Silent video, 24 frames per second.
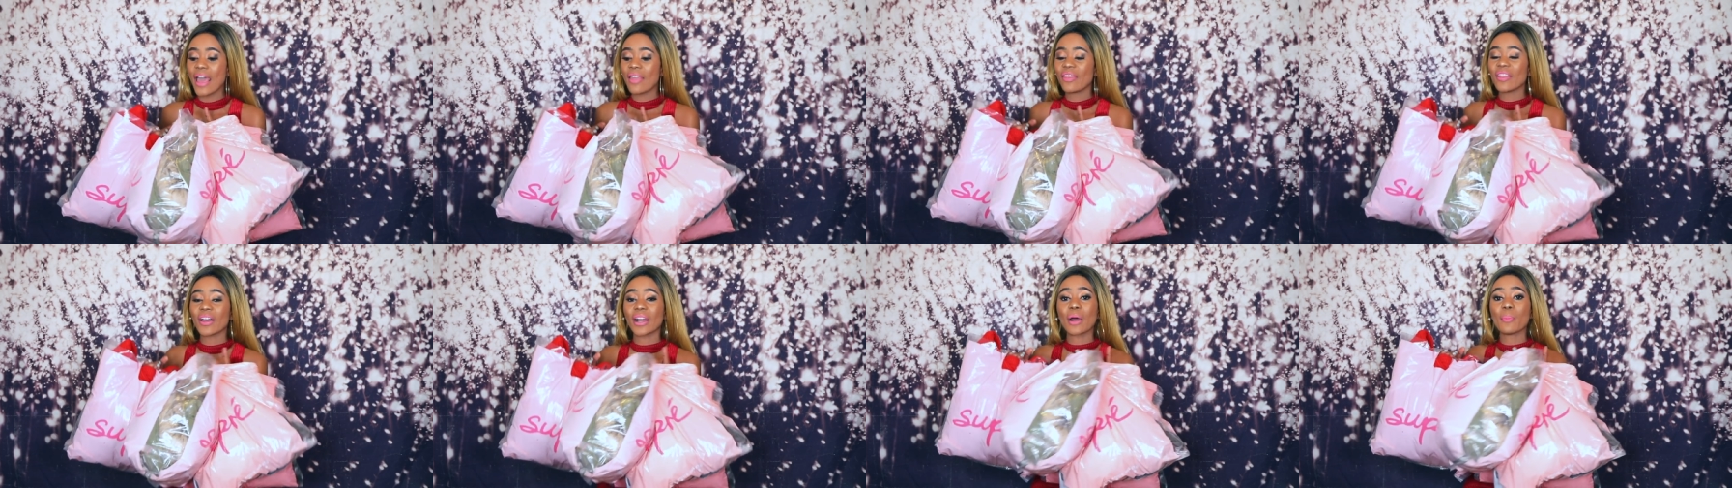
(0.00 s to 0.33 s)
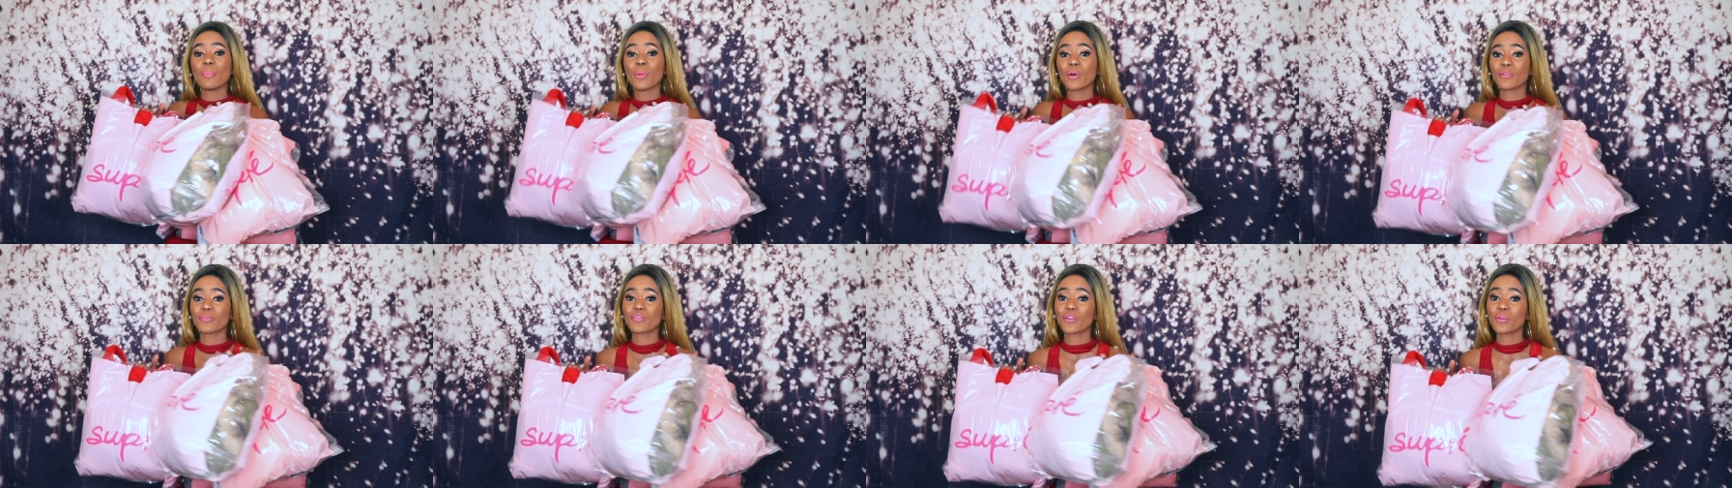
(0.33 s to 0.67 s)
that I
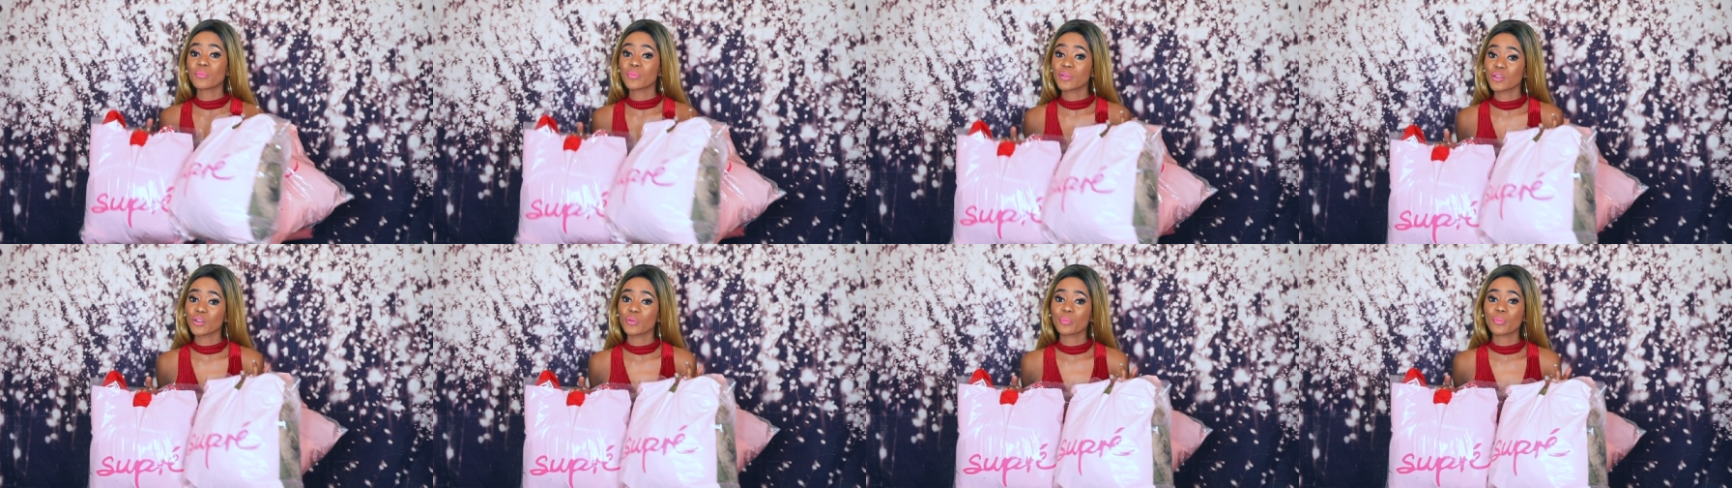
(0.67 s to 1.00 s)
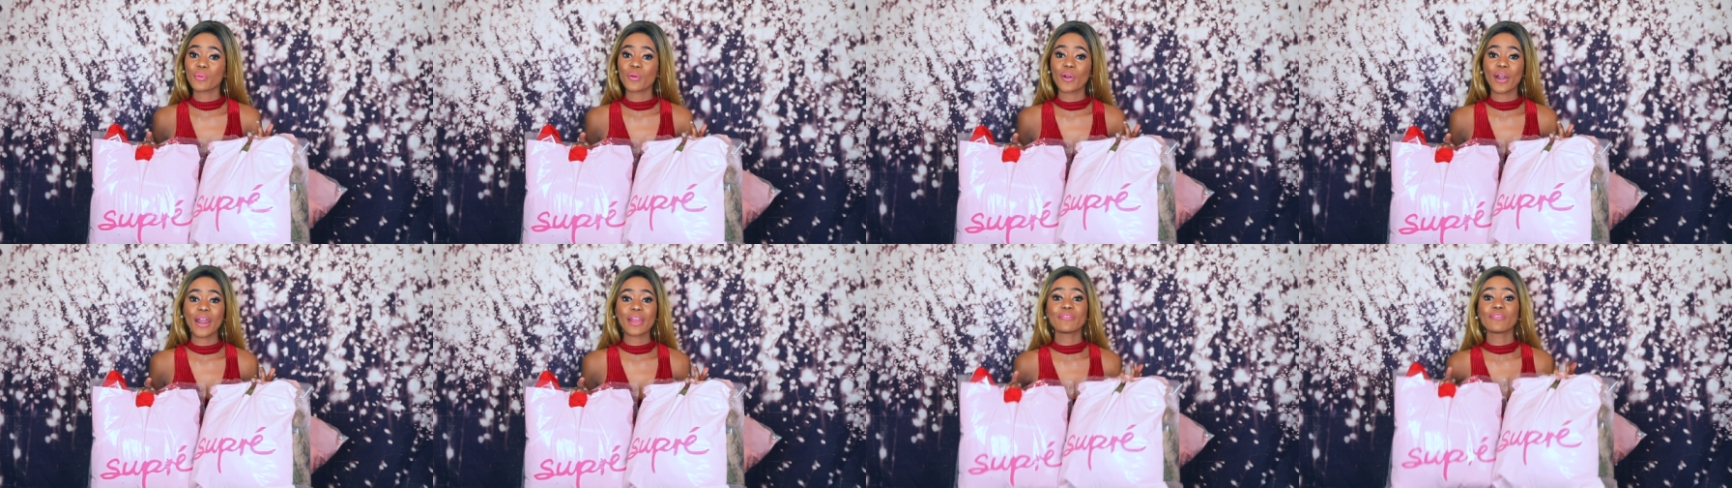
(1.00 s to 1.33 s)
bought from
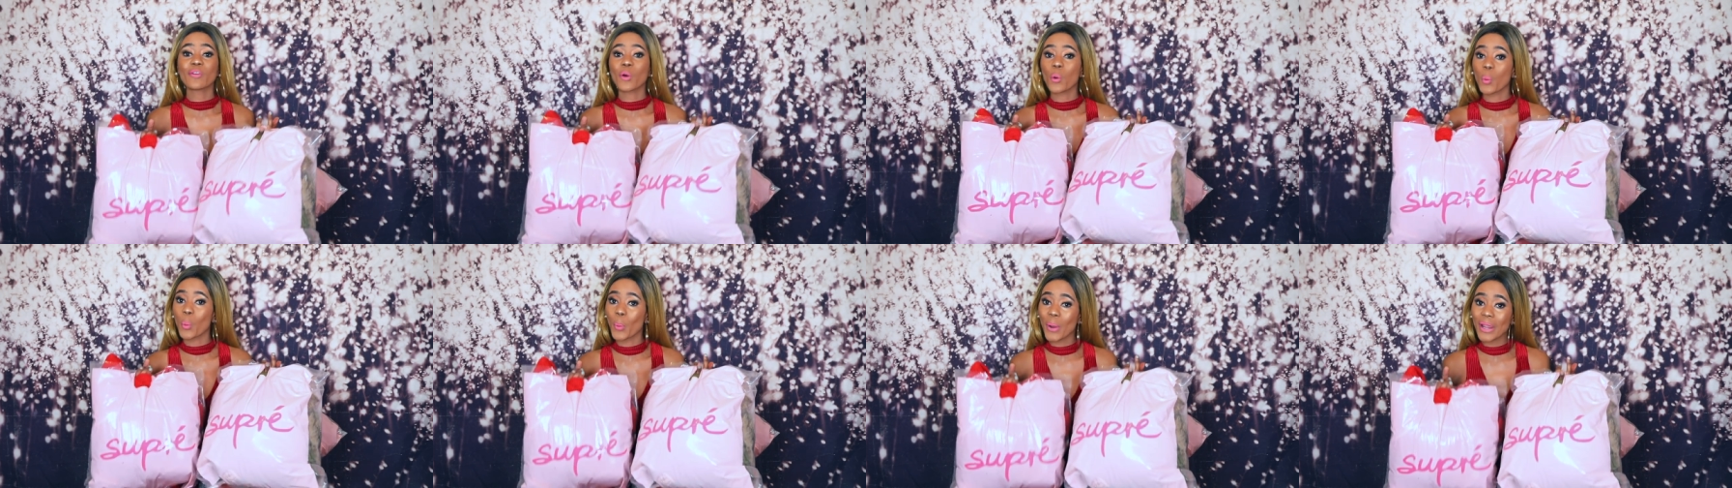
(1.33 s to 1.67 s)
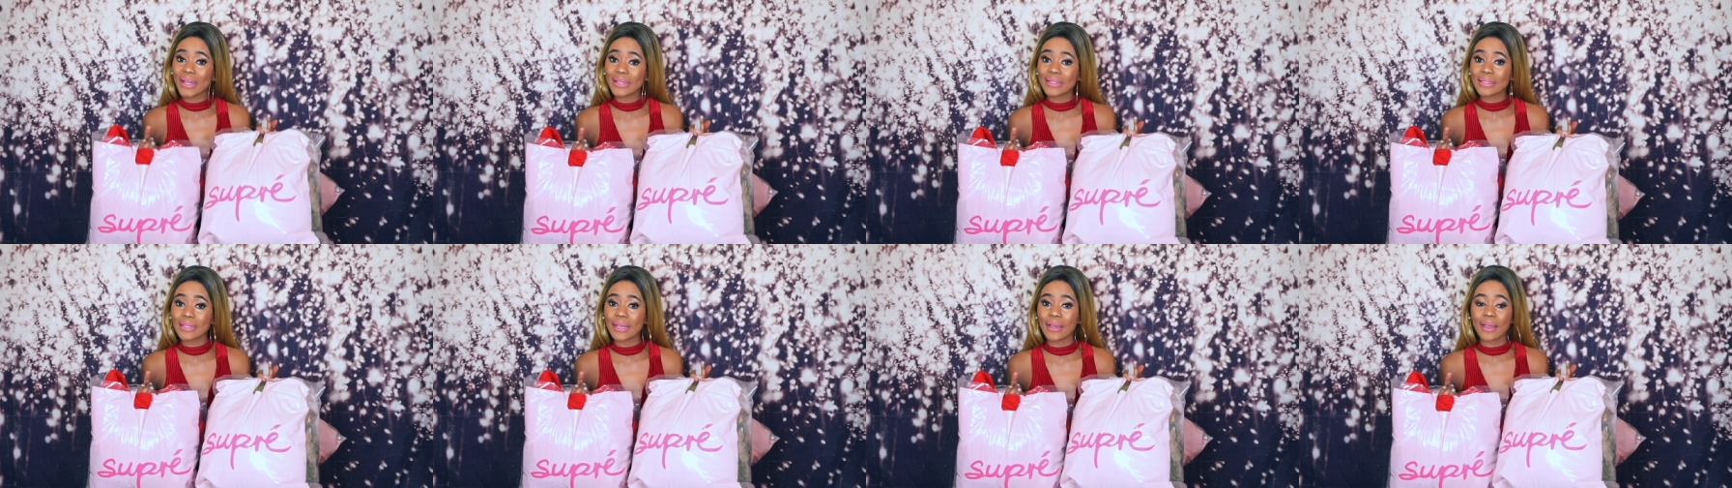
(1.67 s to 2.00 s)
Supre for
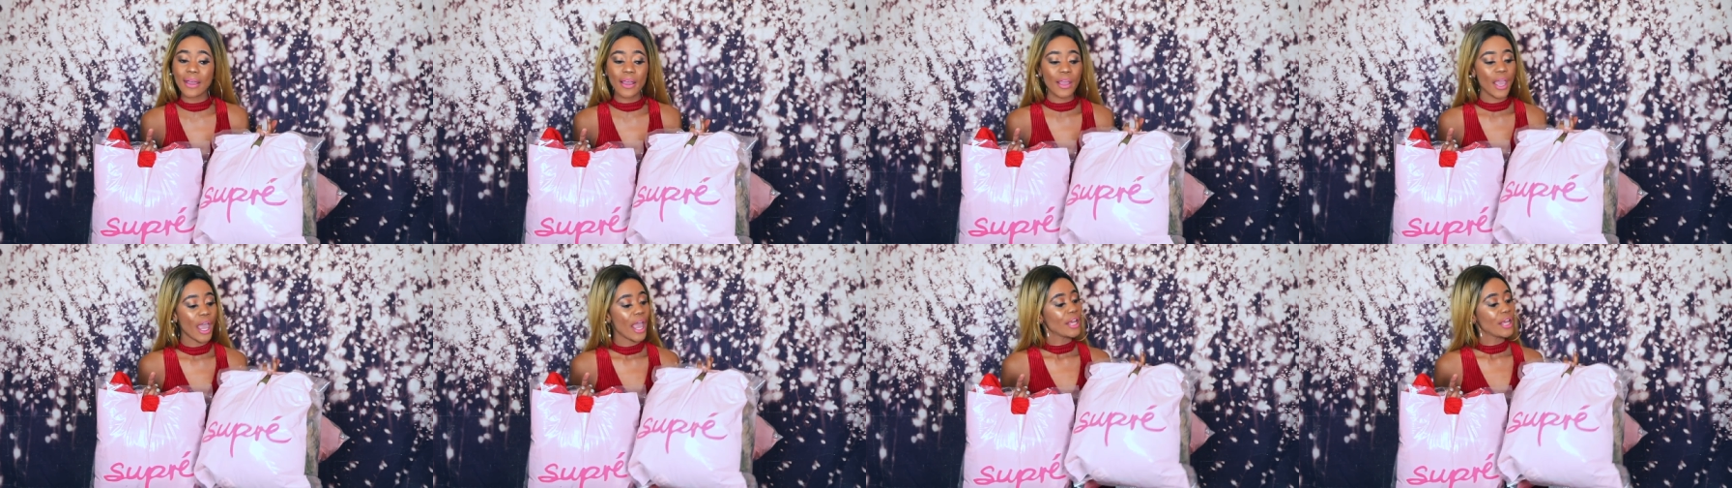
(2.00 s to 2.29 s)
winter.